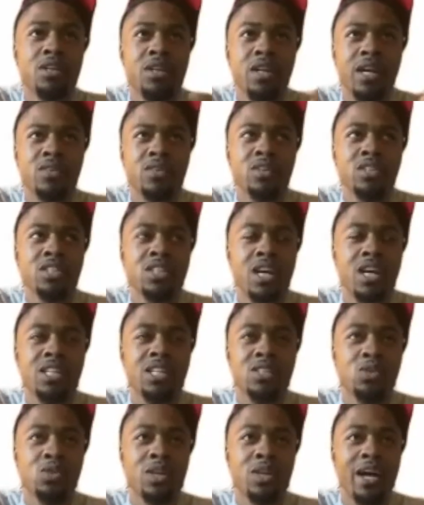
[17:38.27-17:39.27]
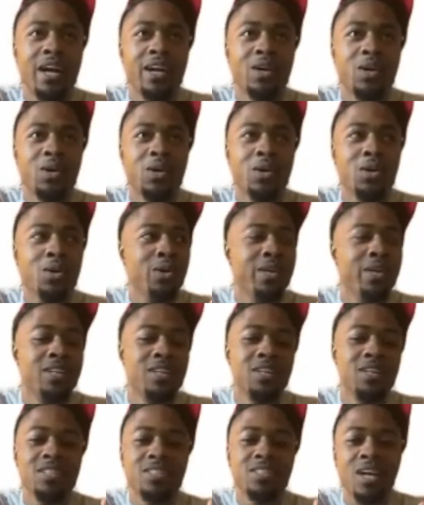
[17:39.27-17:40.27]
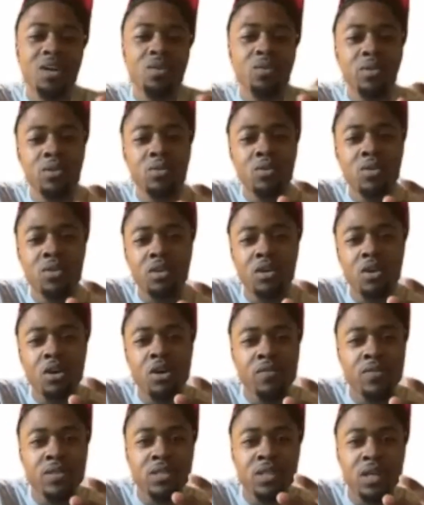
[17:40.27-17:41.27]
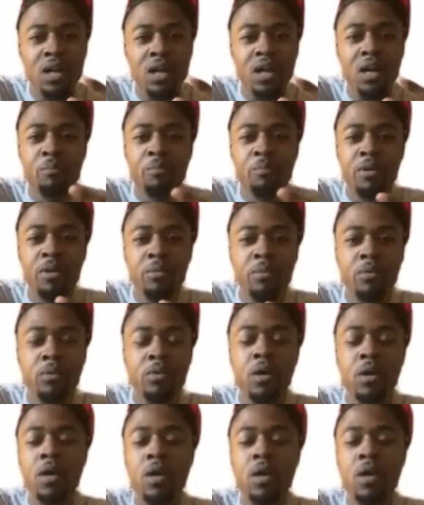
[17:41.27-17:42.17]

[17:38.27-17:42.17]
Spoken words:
at Crenshaw High School, like, oh, it looks like we going to overtime, people.